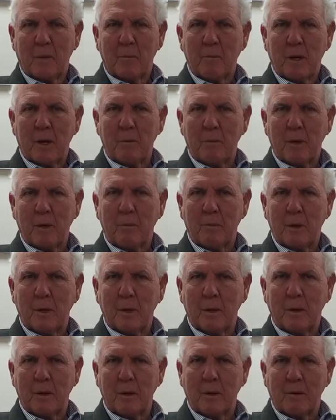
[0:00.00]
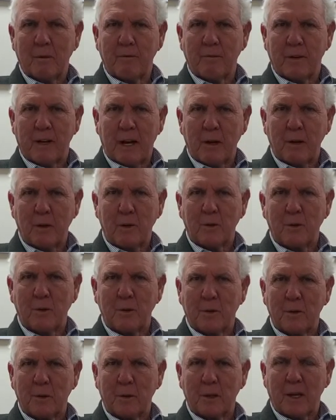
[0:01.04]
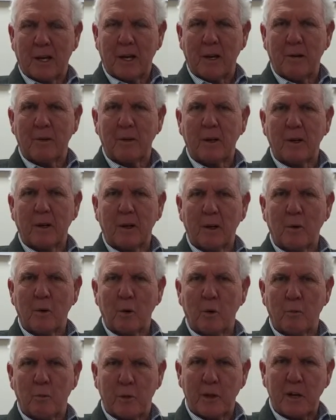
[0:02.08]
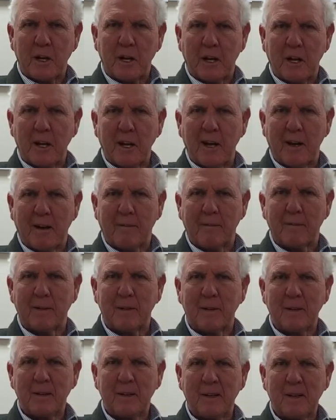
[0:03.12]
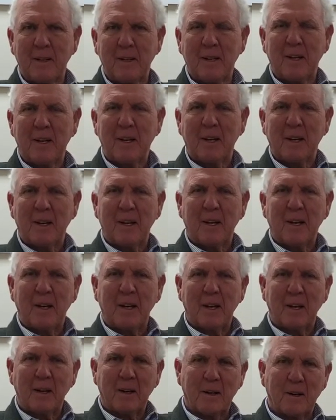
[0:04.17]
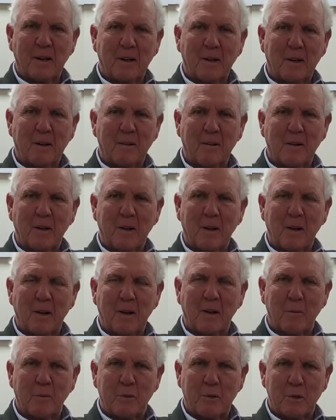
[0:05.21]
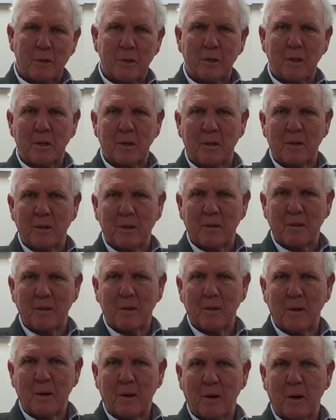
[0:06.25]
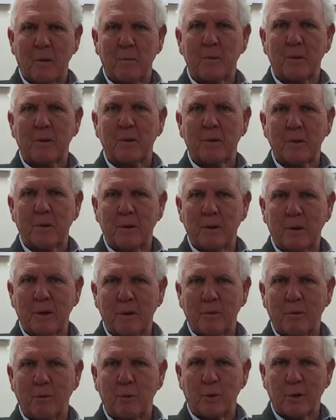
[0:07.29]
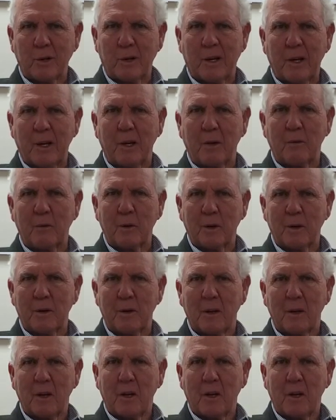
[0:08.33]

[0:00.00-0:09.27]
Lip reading: be of value to the county. I hope that I have, and I appreciate the opportunity of working with